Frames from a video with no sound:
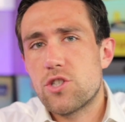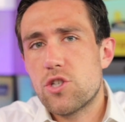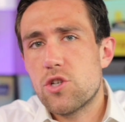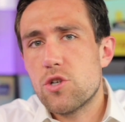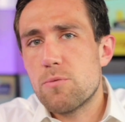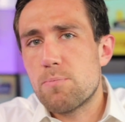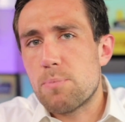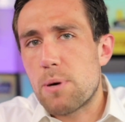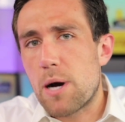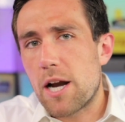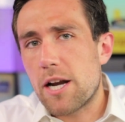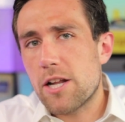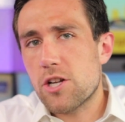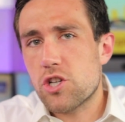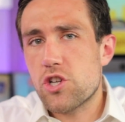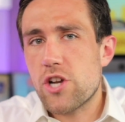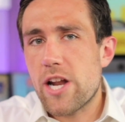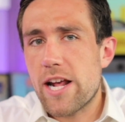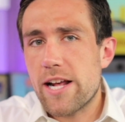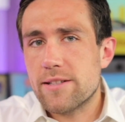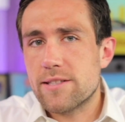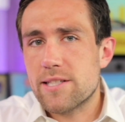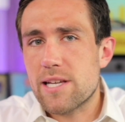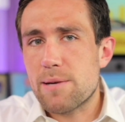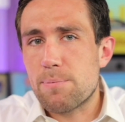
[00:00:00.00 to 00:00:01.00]
to punish
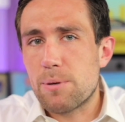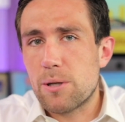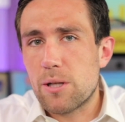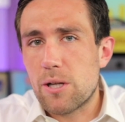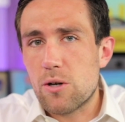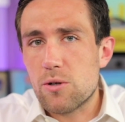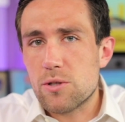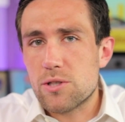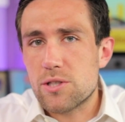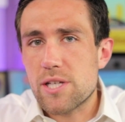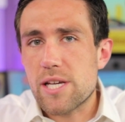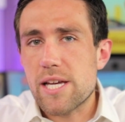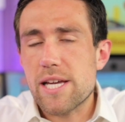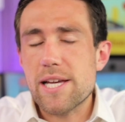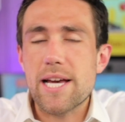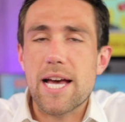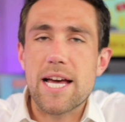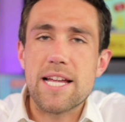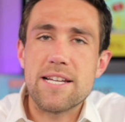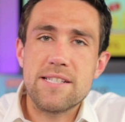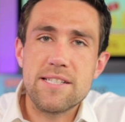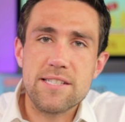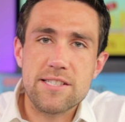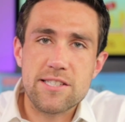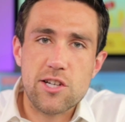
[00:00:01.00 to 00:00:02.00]
Nancy Pelosi
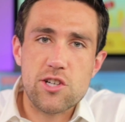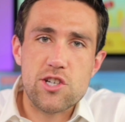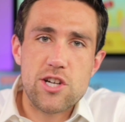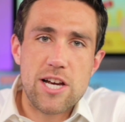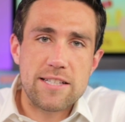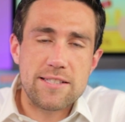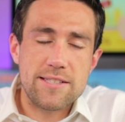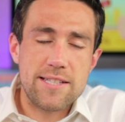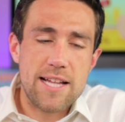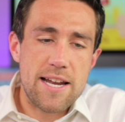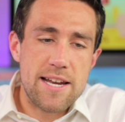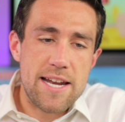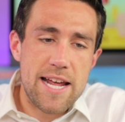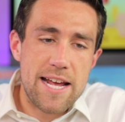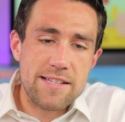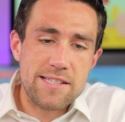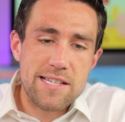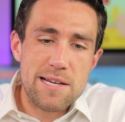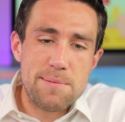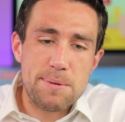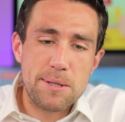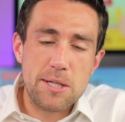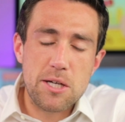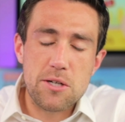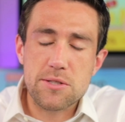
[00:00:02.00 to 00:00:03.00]
and to suggest that
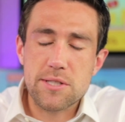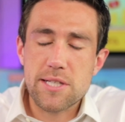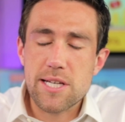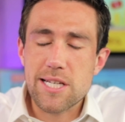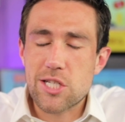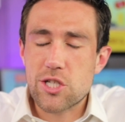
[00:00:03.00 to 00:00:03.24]
Nancy Pelosi